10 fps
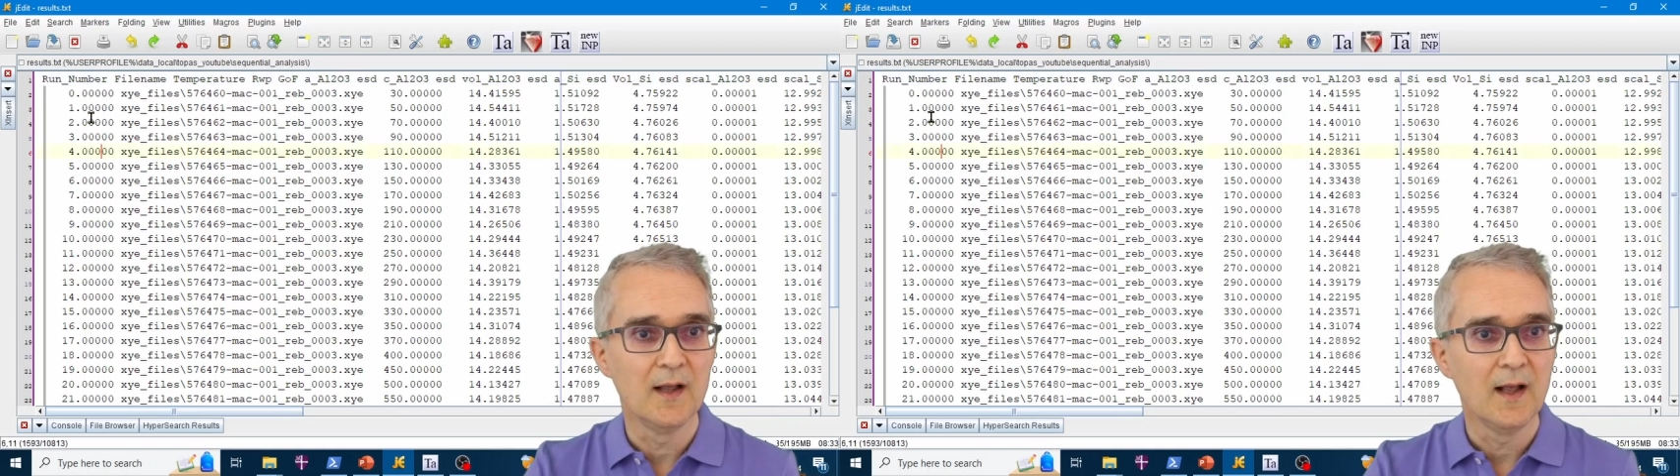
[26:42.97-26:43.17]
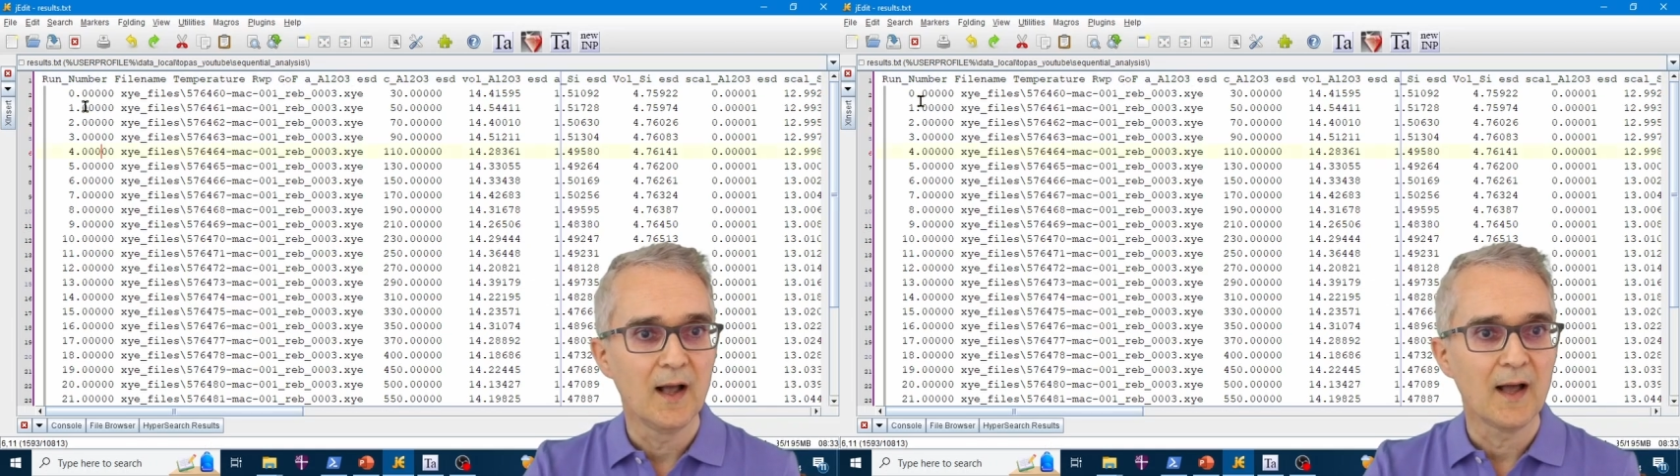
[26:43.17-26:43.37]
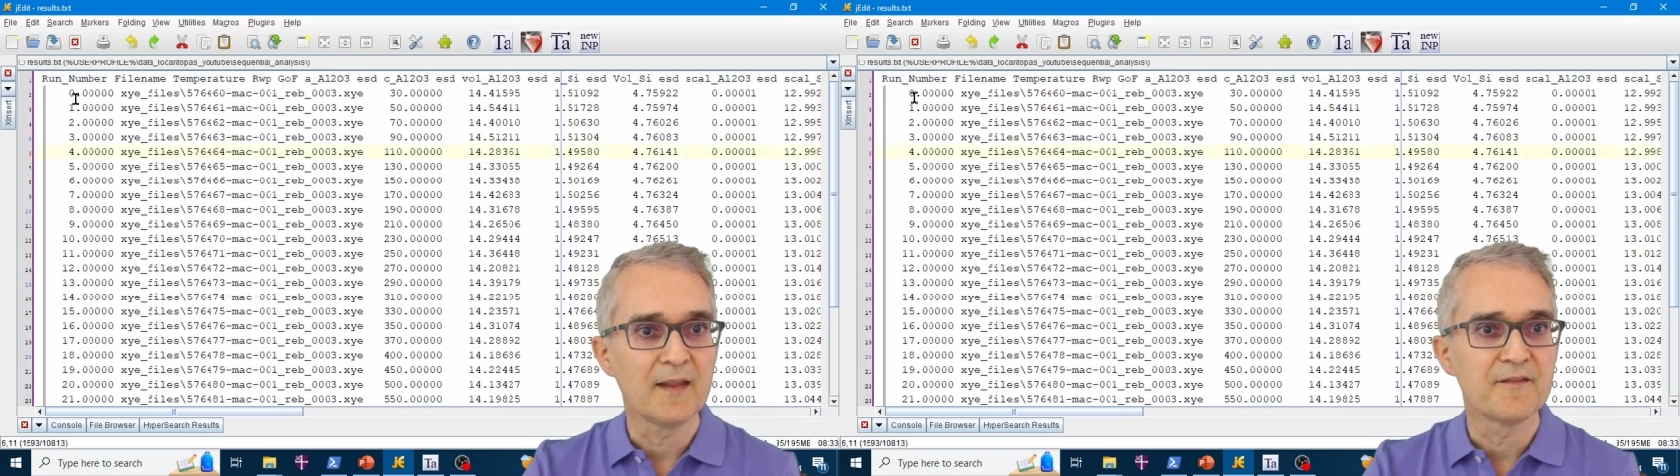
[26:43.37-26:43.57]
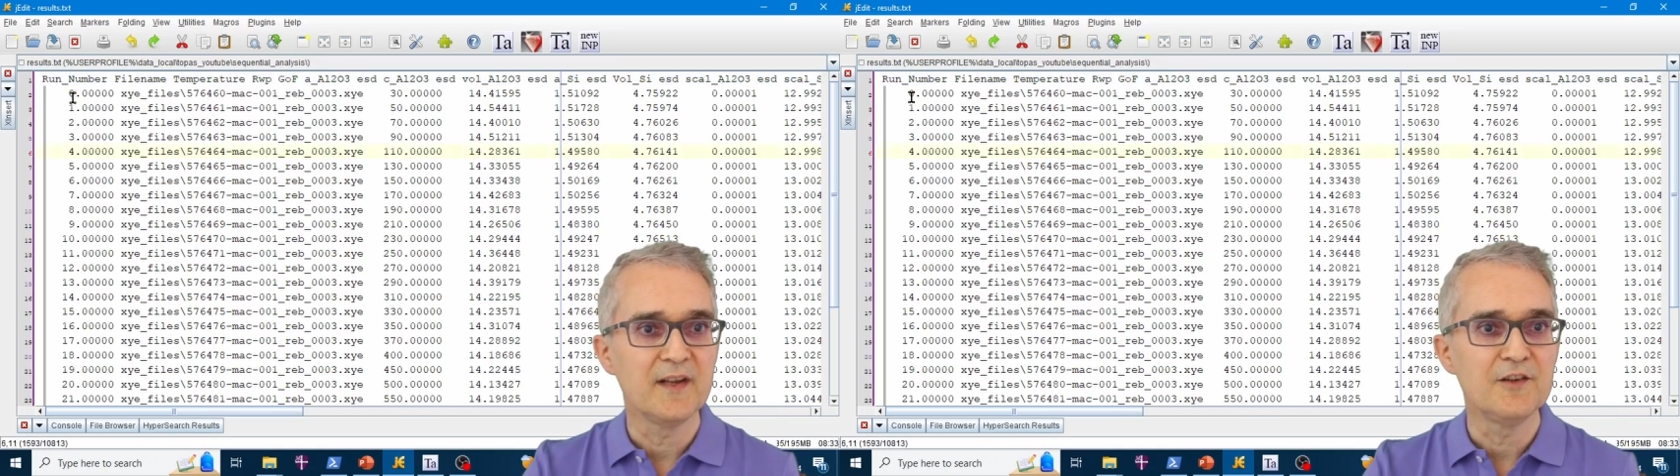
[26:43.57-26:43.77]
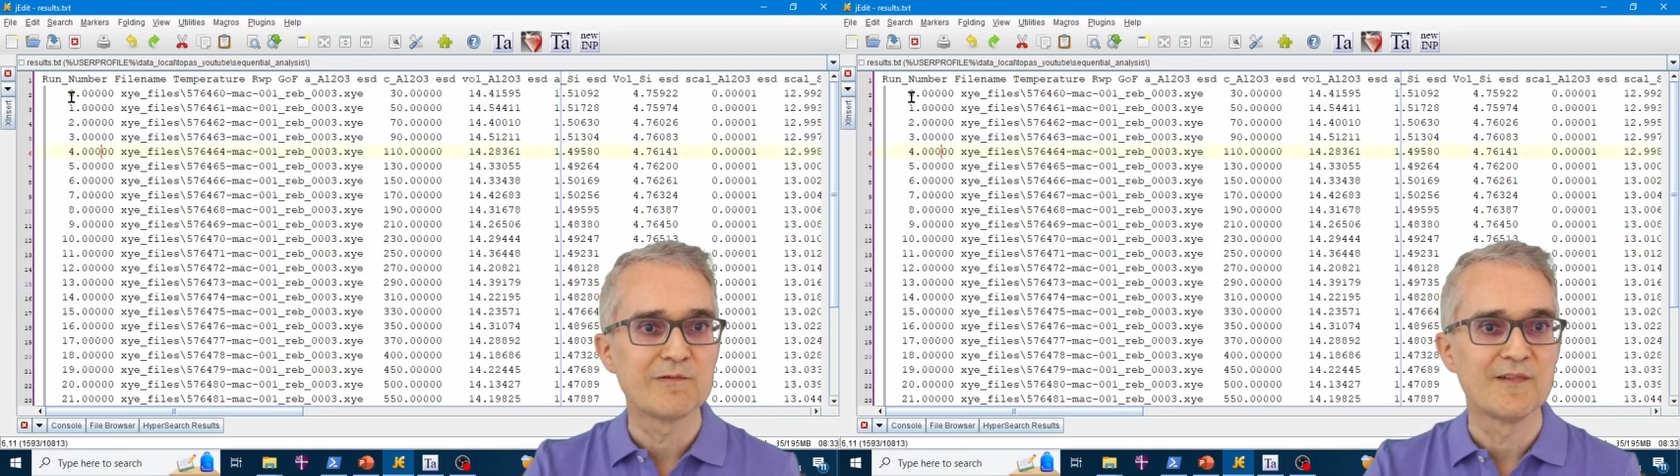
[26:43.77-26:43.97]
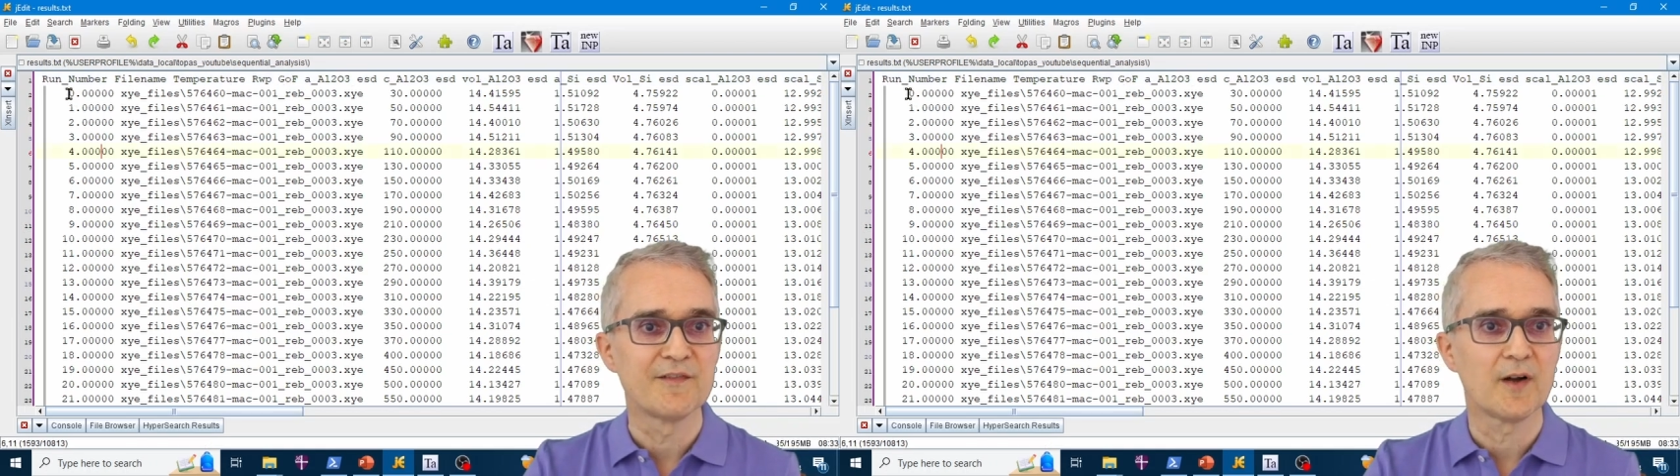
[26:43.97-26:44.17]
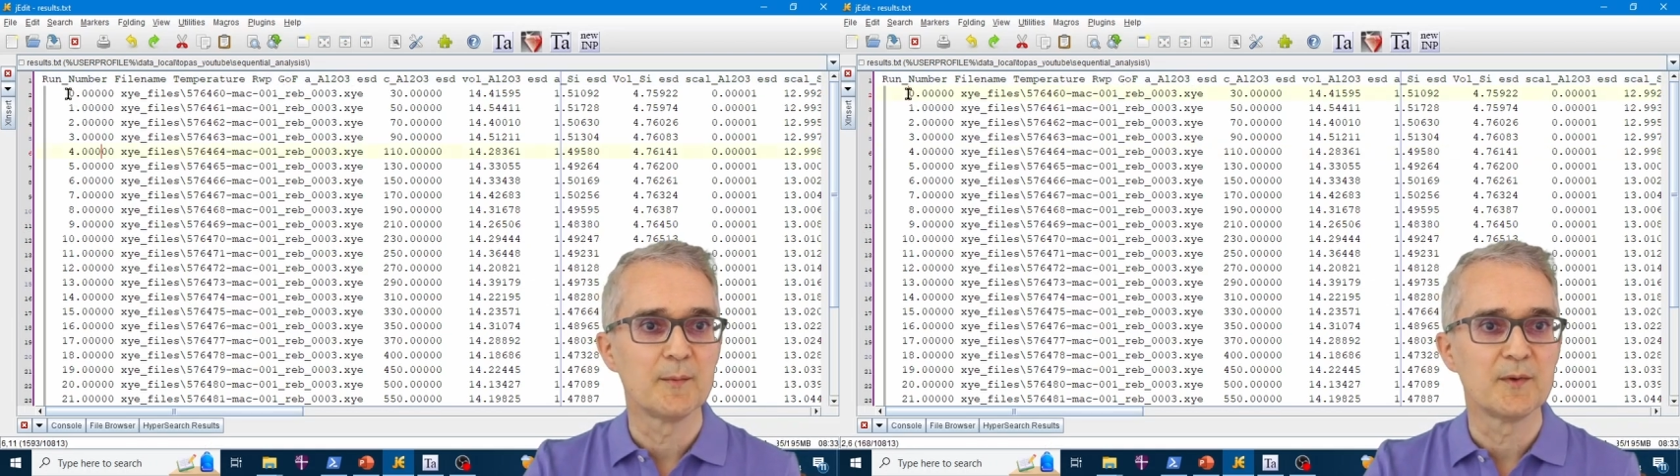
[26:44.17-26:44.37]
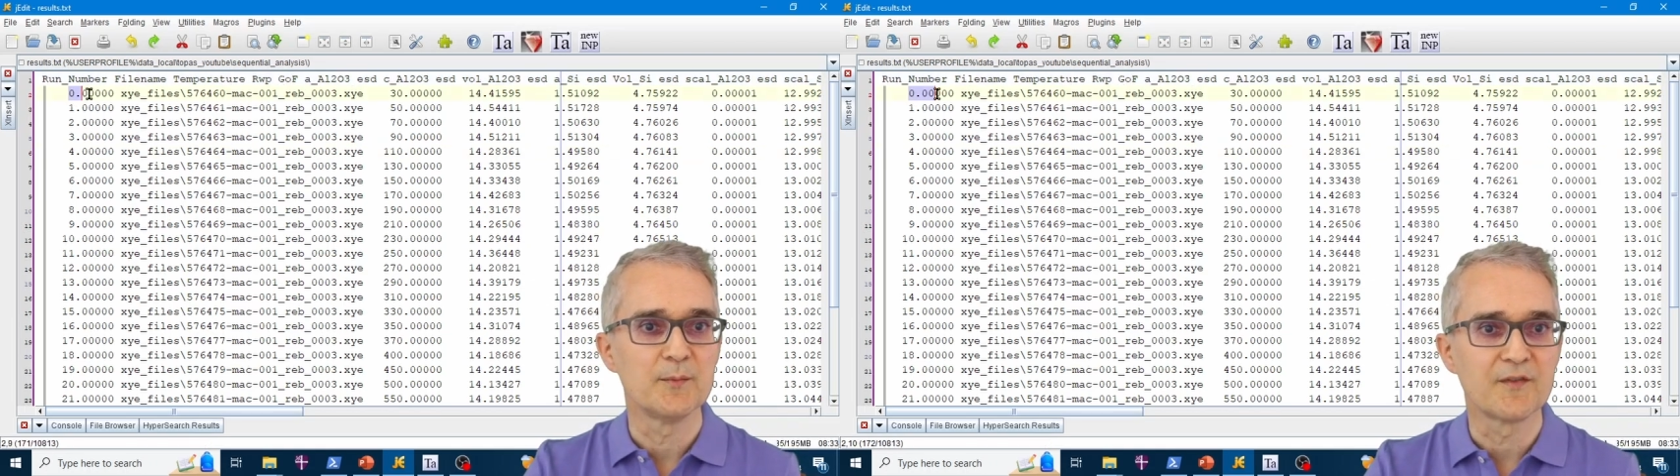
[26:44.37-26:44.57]
And then for each refinement,
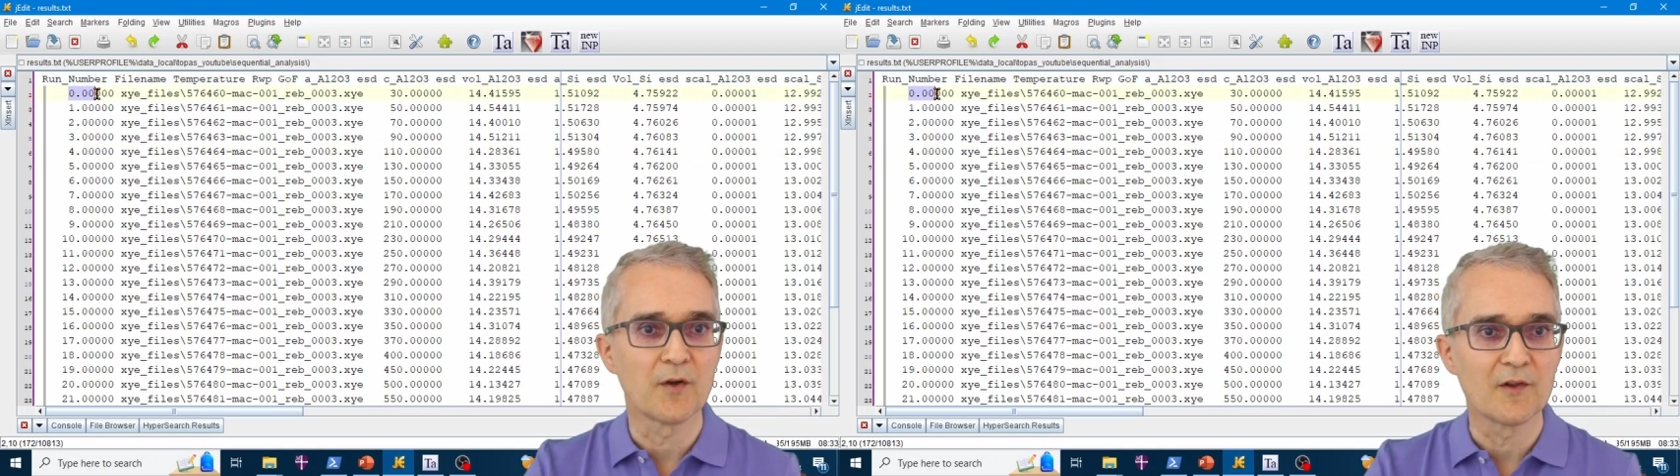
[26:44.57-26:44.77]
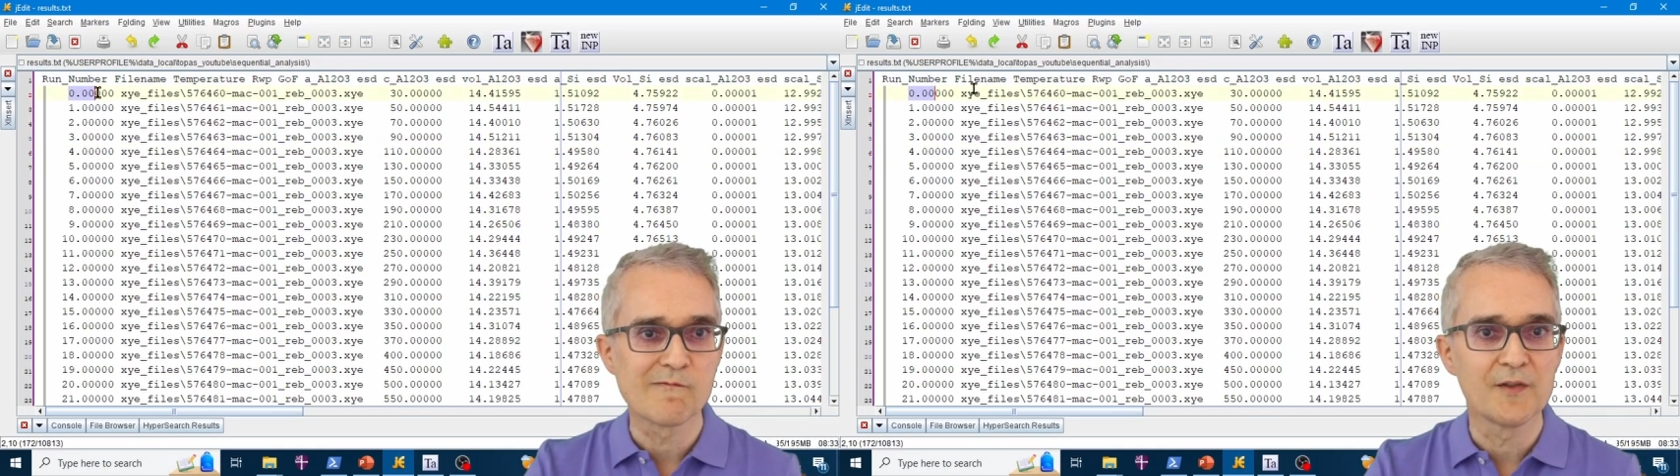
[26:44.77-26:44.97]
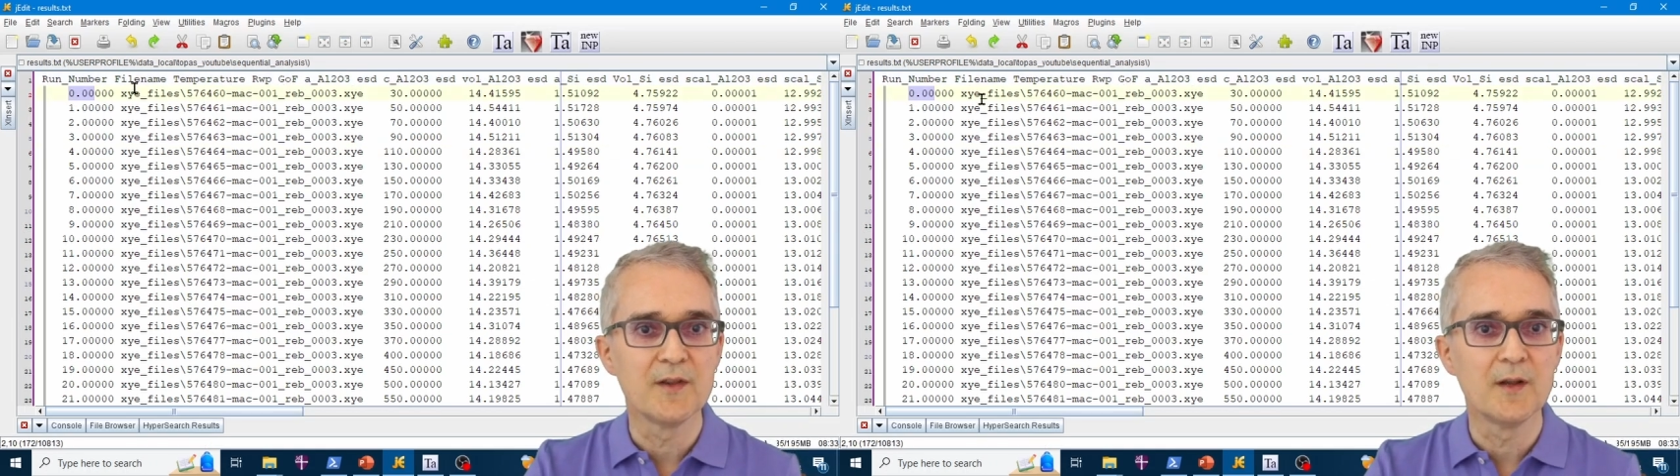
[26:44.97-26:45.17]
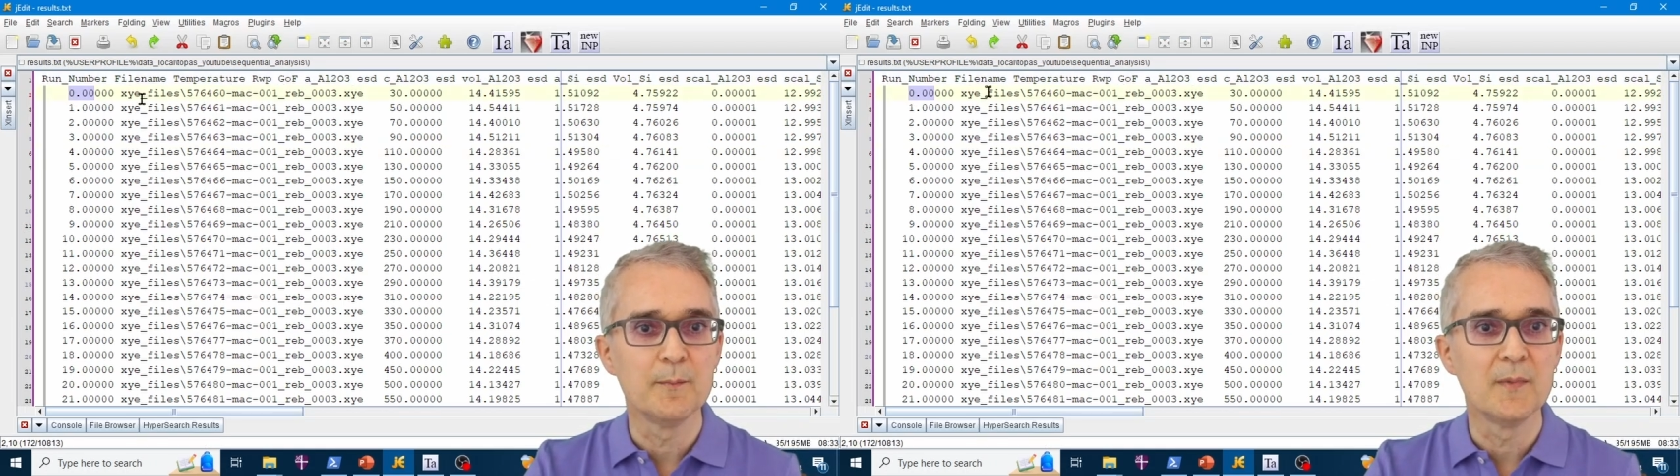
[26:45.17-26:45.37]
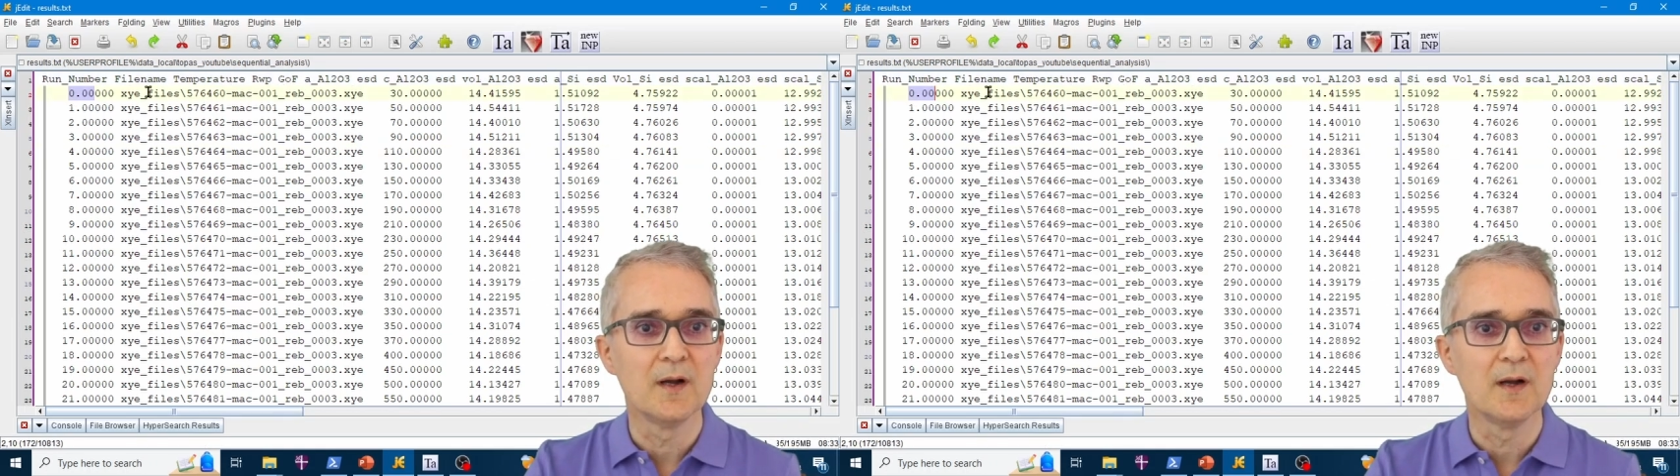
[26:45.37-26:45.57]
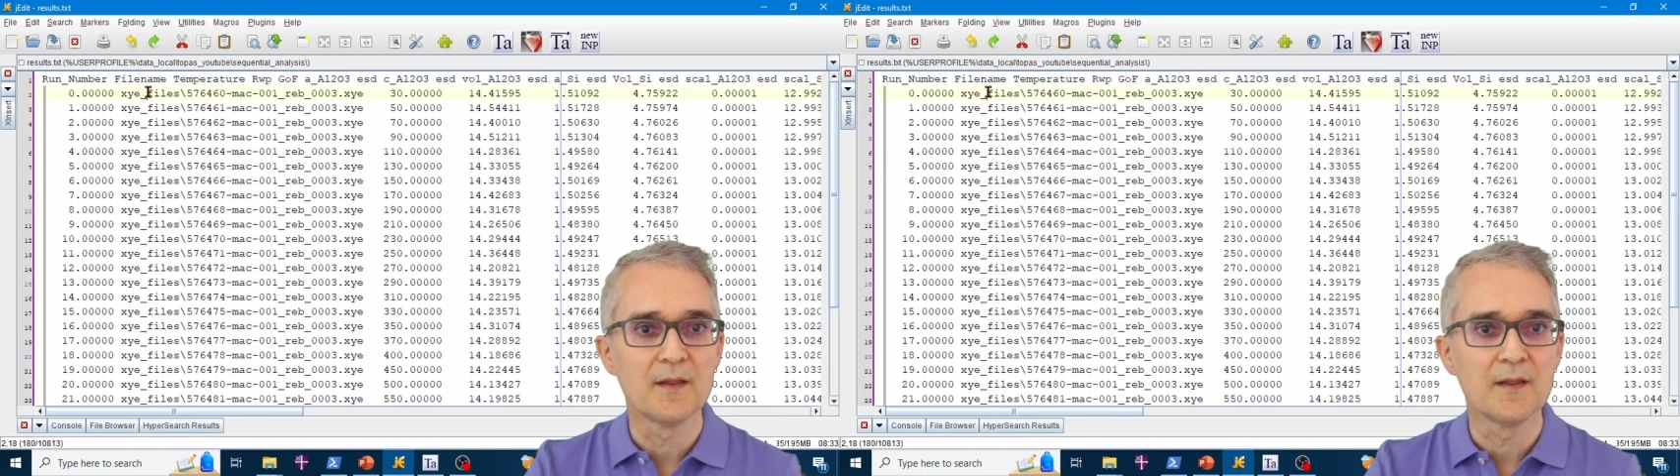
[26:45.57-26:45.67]
we've got the run number,